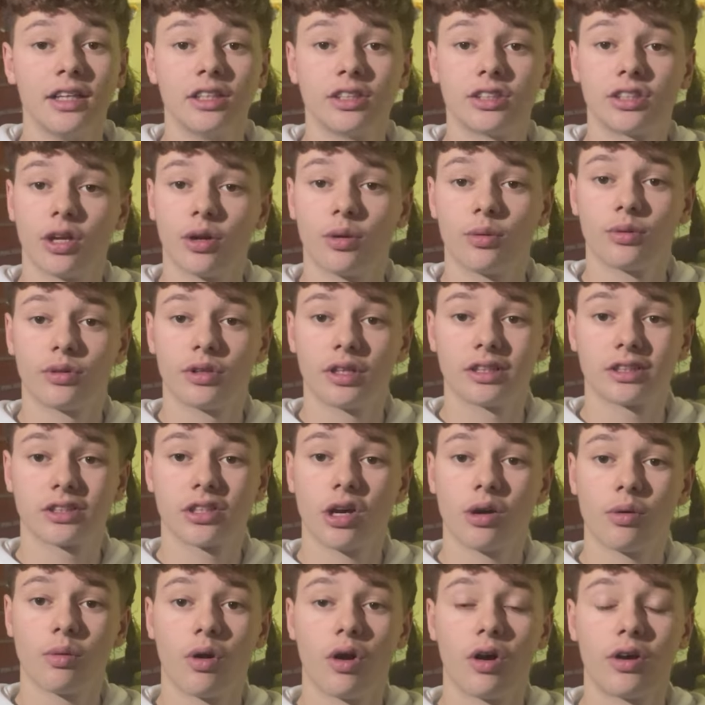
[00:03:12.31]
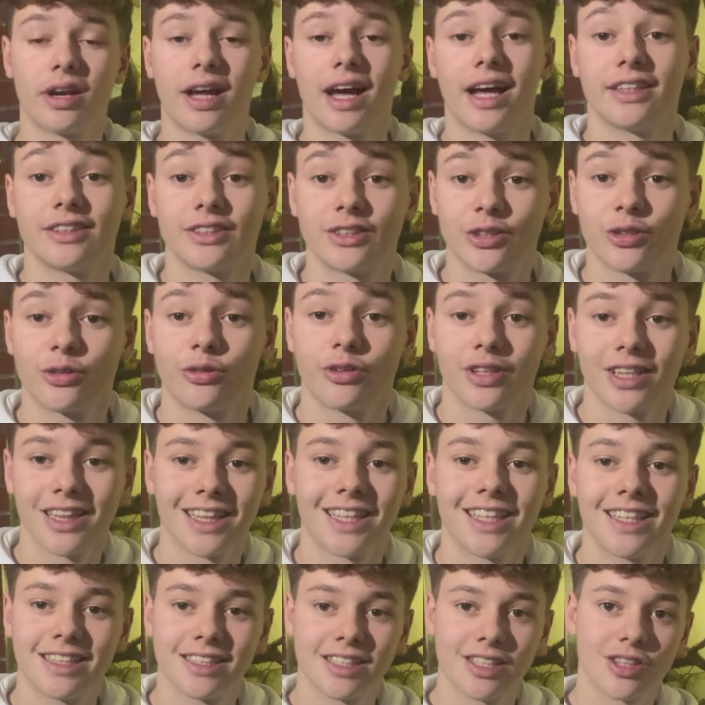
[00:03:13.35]
So let's go on and to
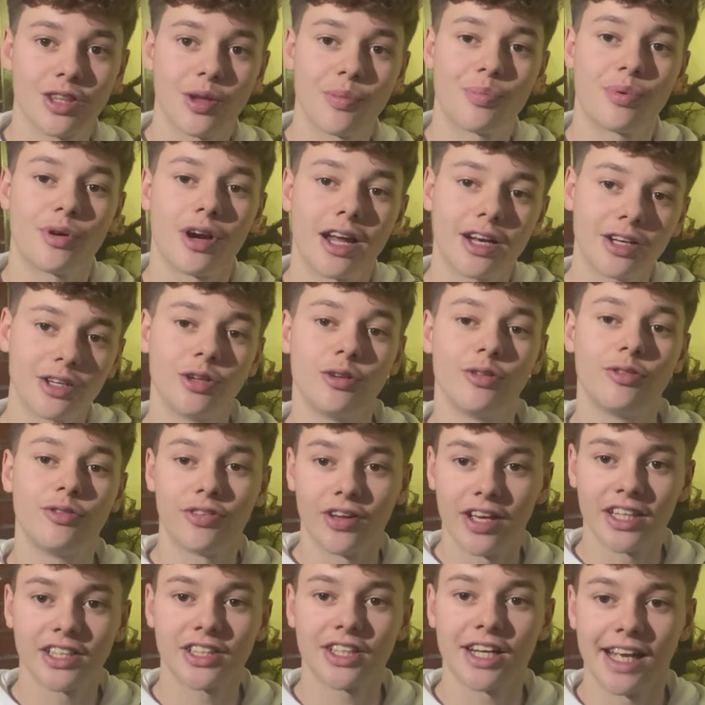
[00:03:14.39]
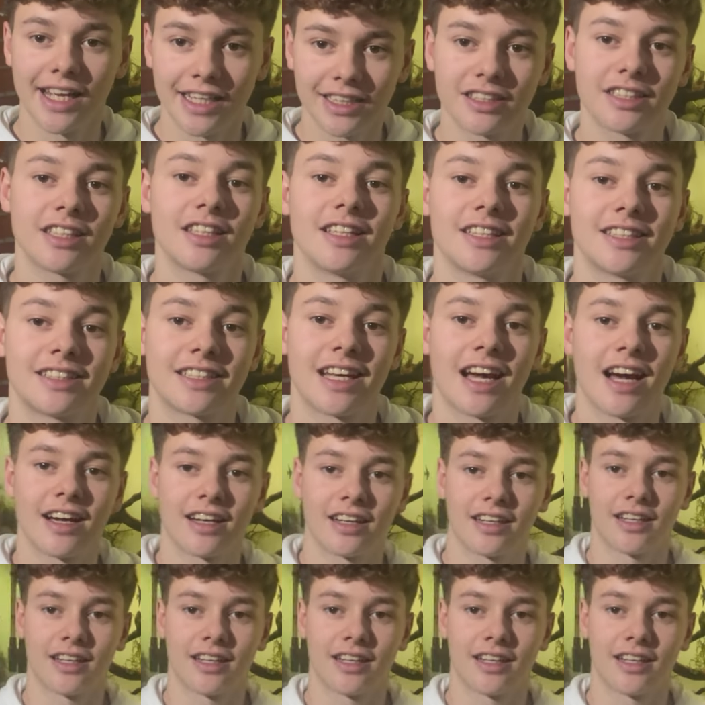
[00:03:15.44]
release the brand new fish into this tank.